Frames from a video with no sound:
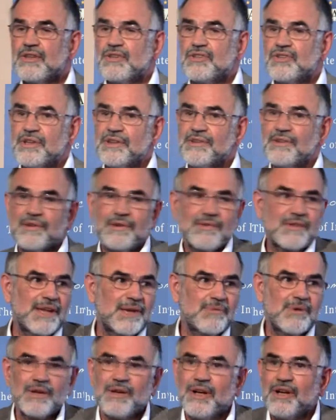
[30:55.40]
just to sort of say,
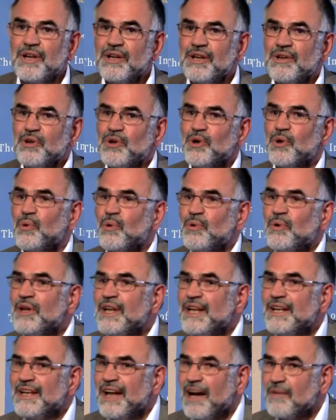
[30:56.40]
well, you know,
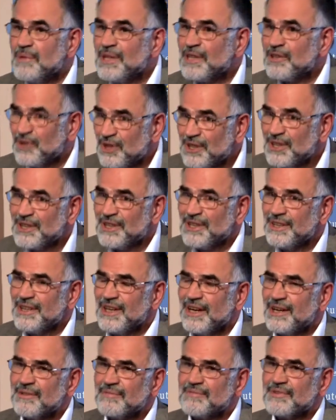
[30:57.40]
I've been critical
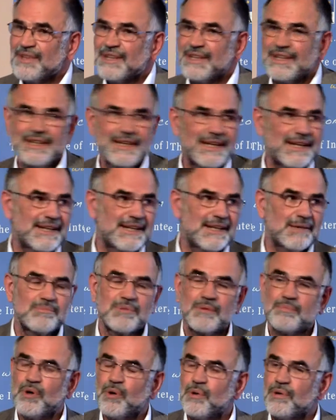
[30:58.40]
of the
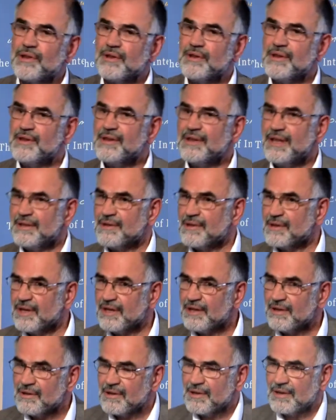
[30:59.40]
proposals. As I say,
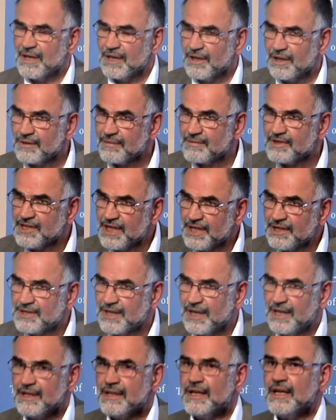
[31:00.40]
there's a lot of
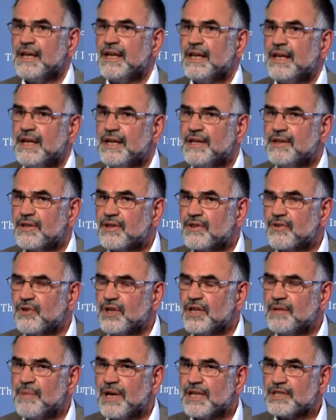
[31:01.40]
detail in the
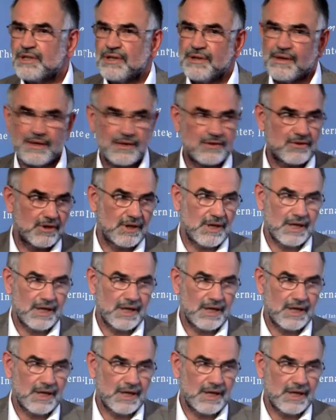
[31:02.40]
three measures that